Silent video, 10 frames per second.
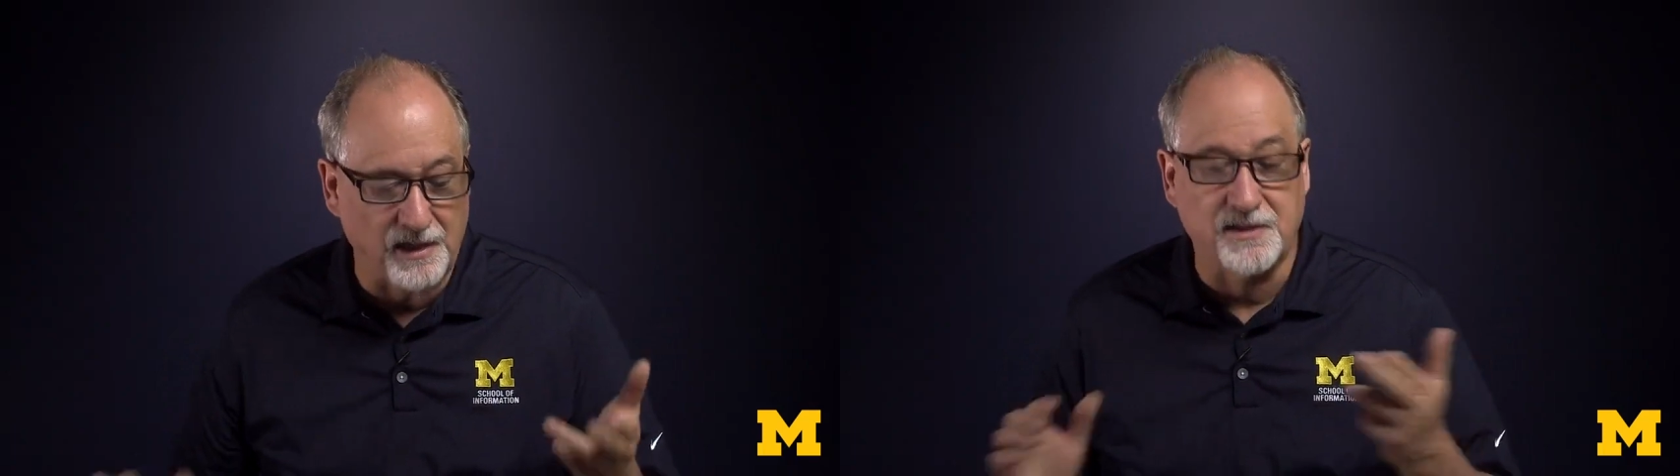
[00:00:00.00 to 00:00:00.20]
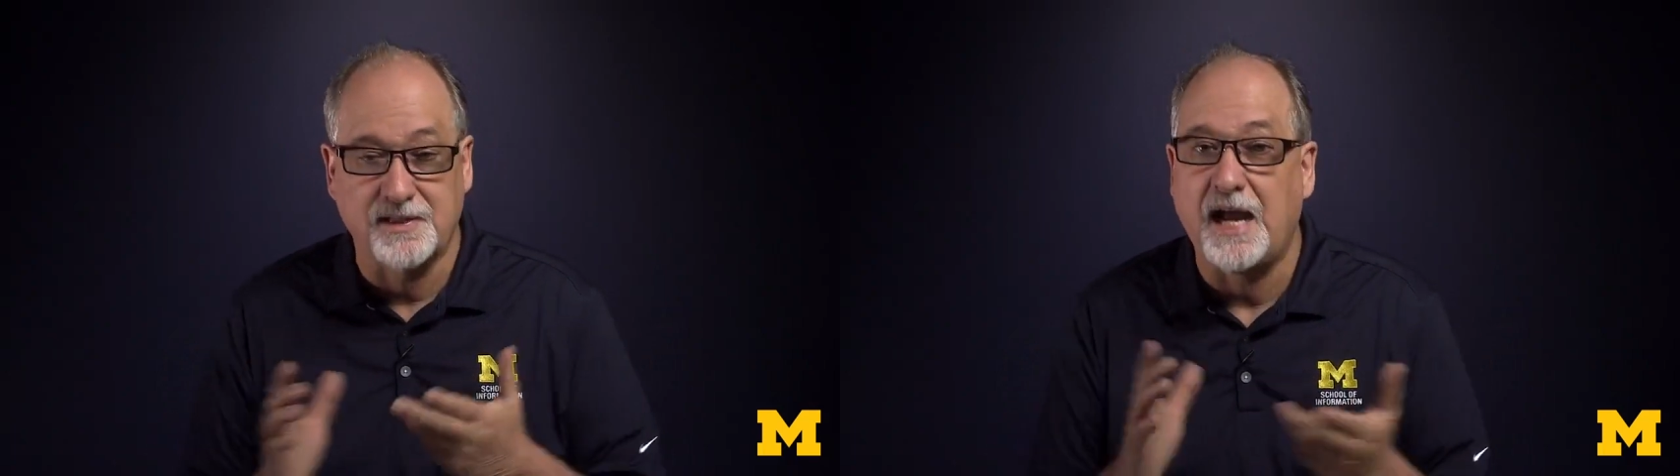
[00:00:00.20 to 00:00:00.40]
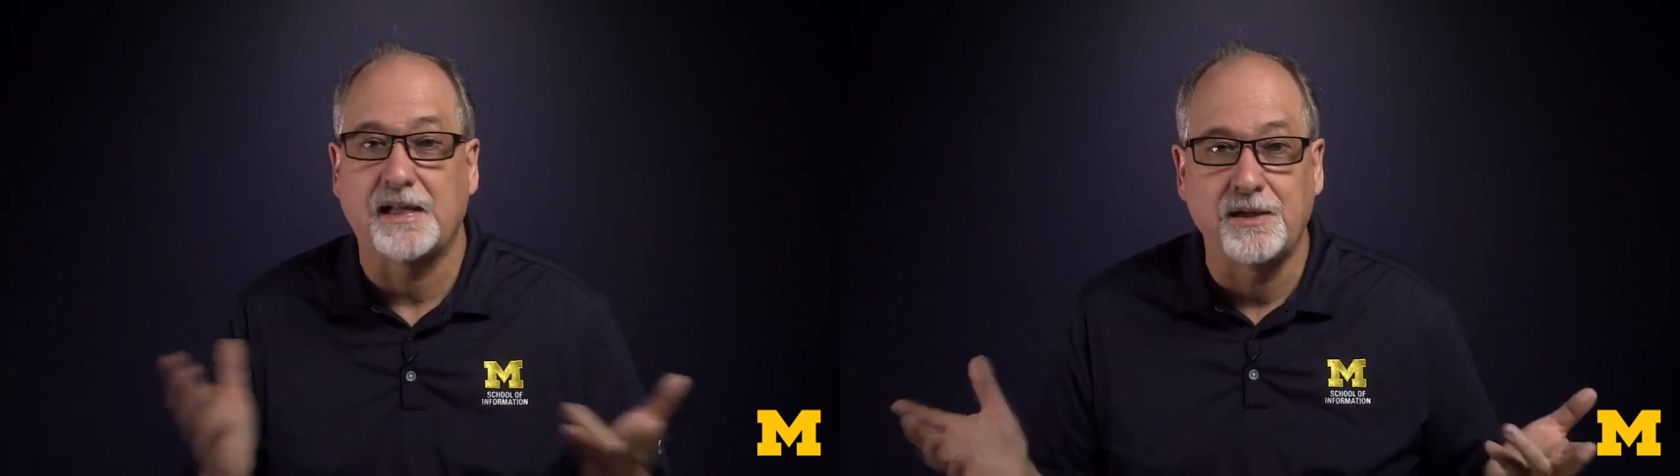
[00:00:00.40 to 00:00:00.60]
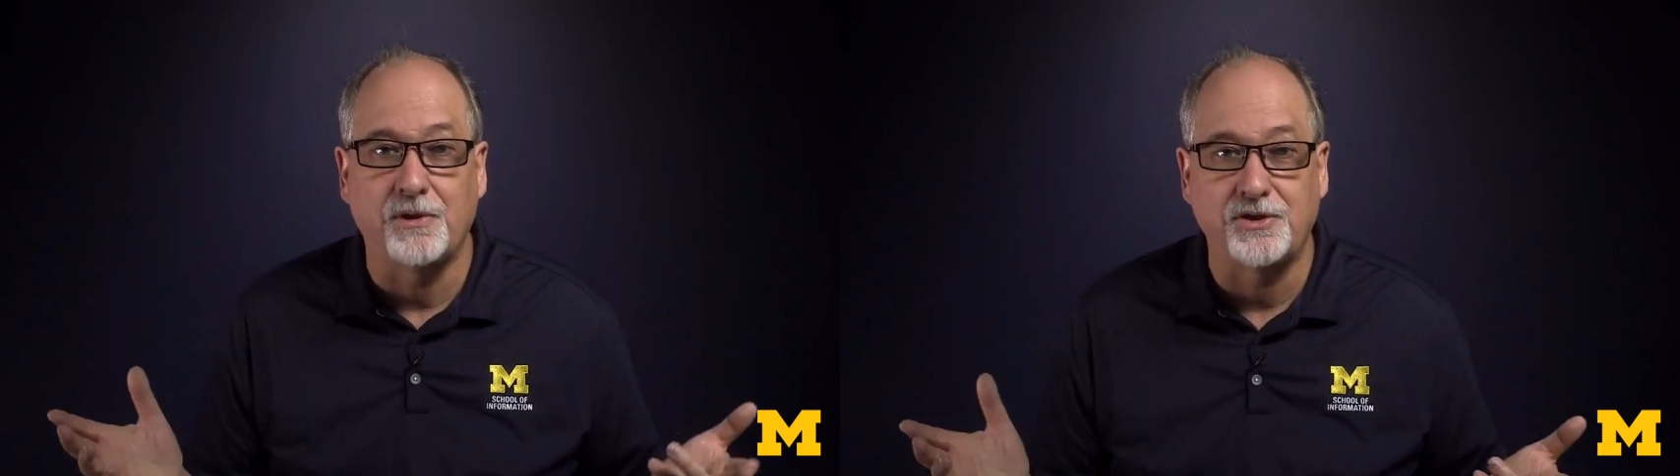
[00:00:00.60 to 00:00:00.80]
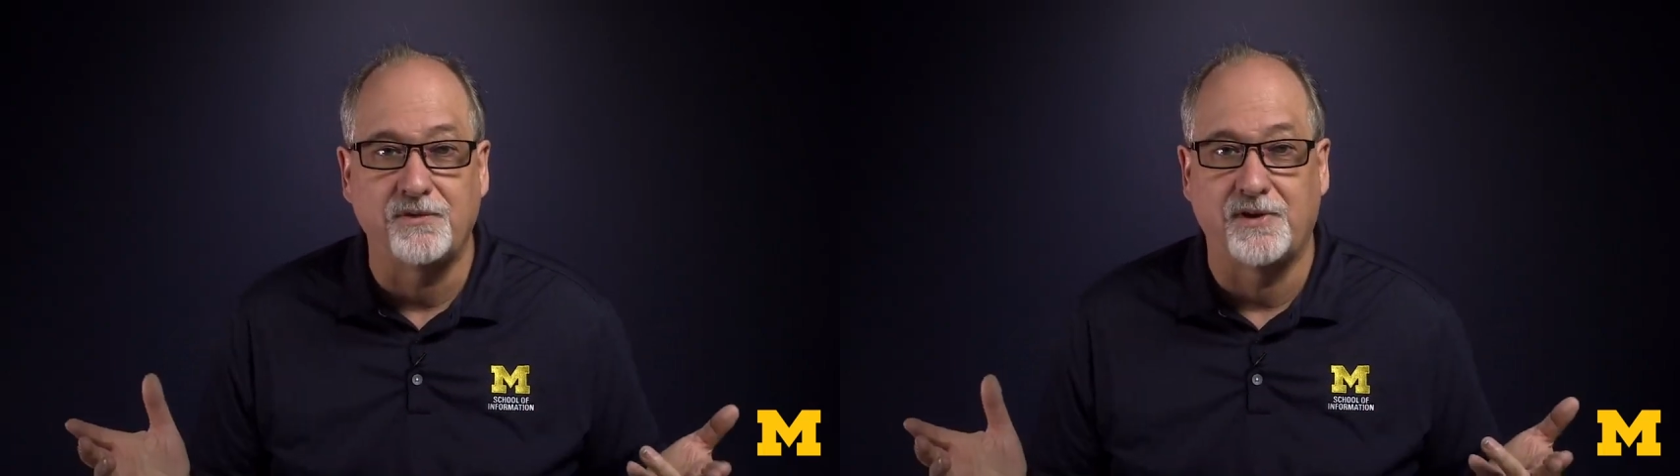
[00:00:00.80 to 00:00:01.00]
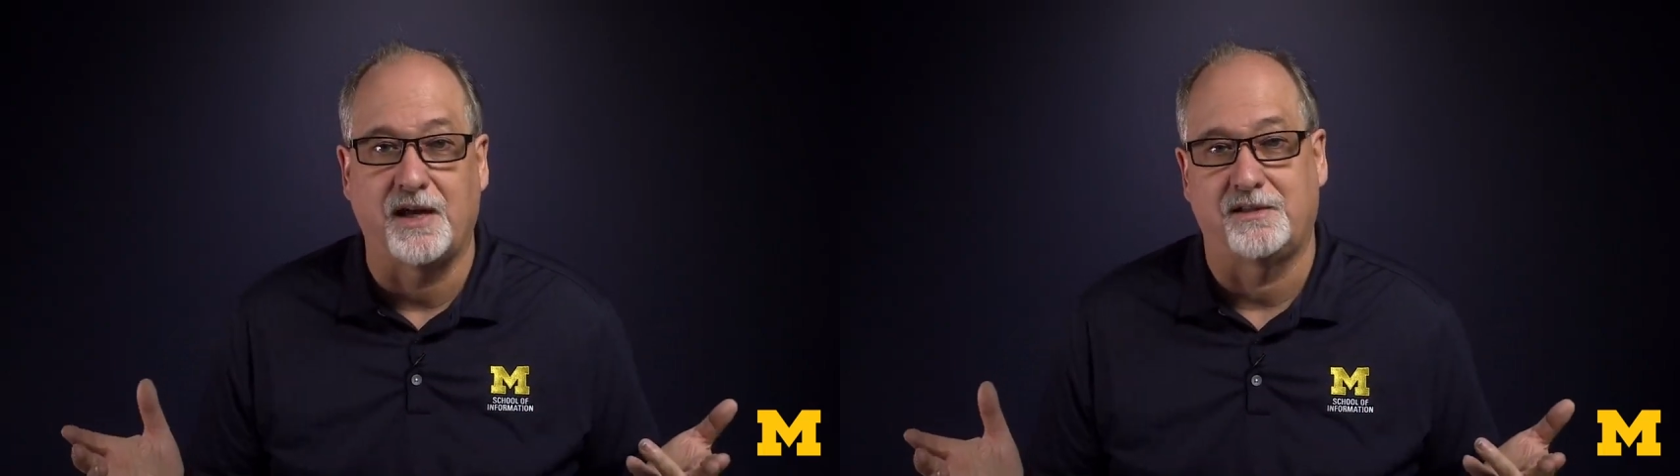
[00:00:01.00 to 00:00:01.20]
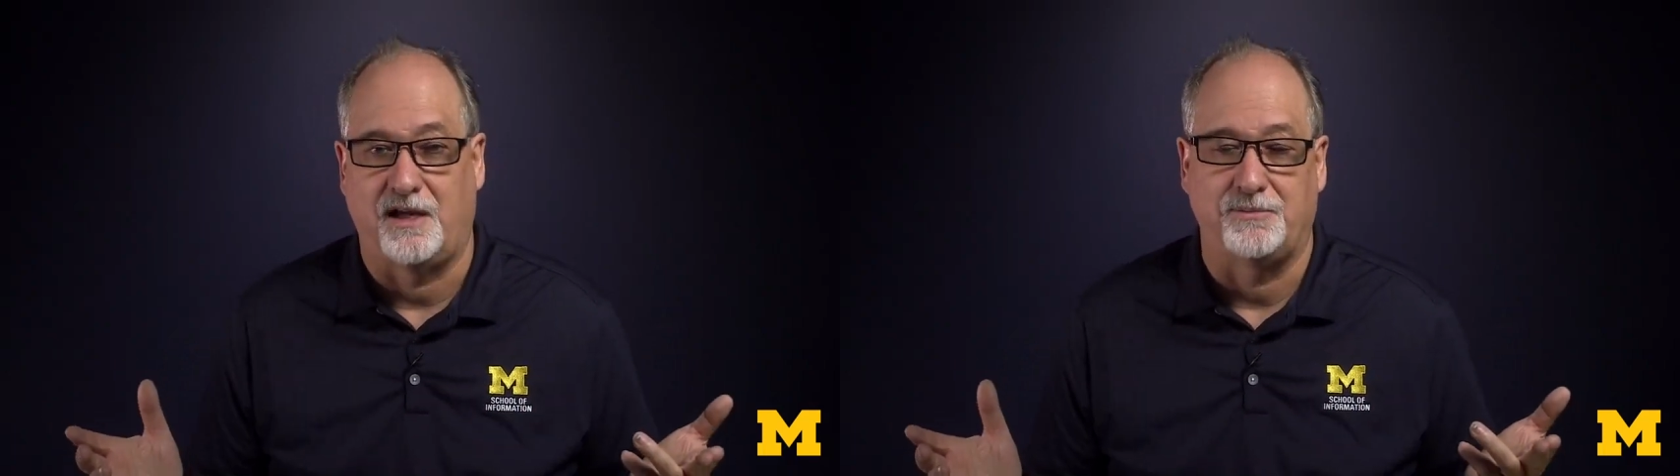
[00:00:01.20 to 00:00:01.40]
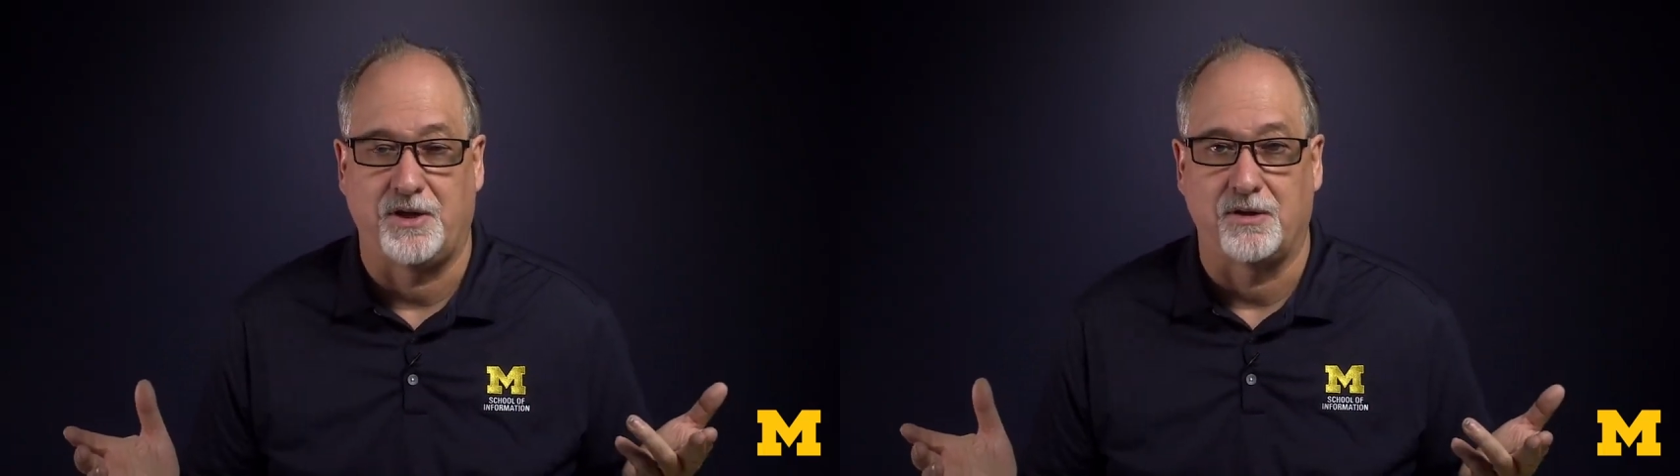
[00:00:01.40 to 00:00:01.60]
exactly what you've got
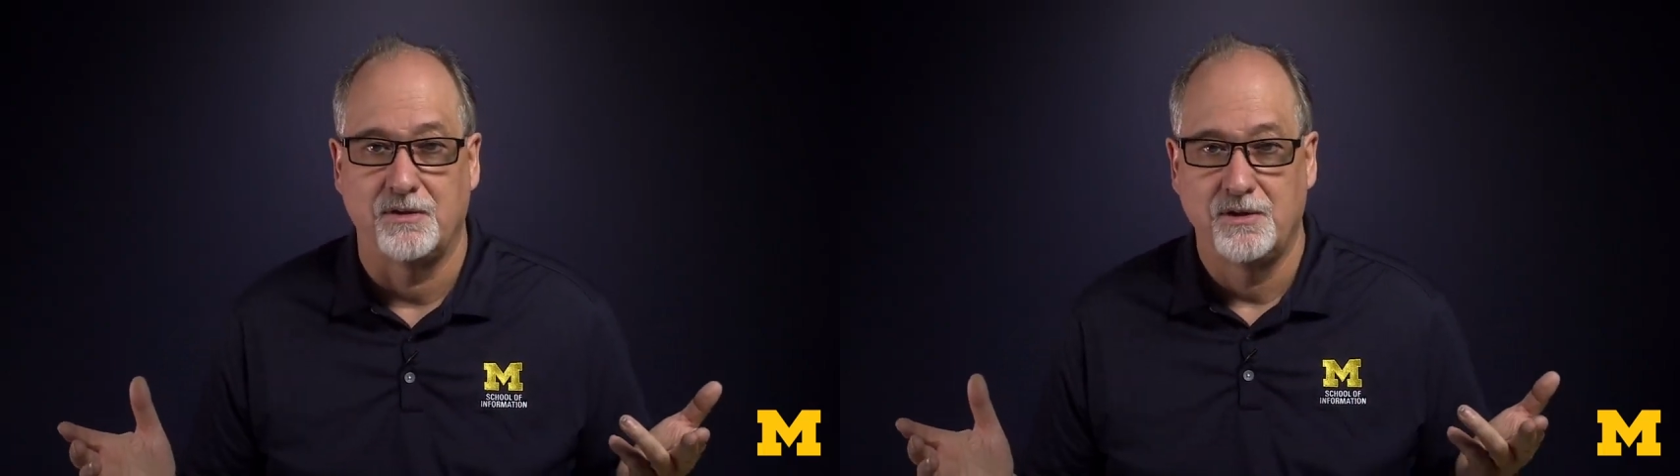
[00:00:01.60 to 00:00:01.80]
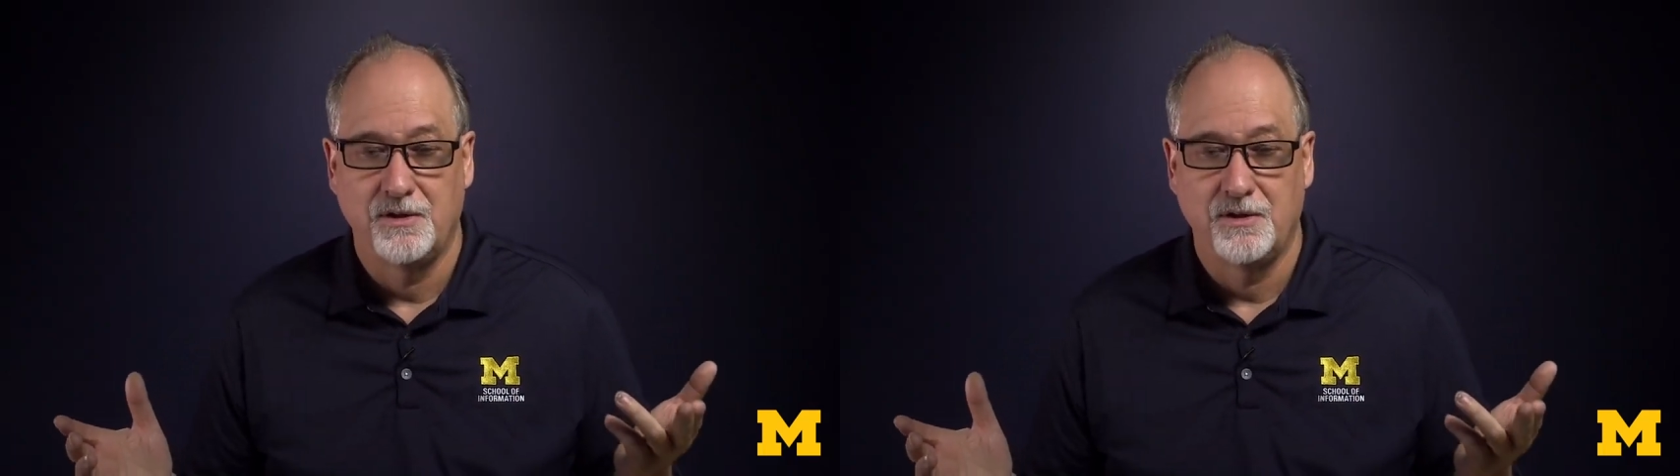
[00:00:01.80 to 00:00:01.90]
typed here,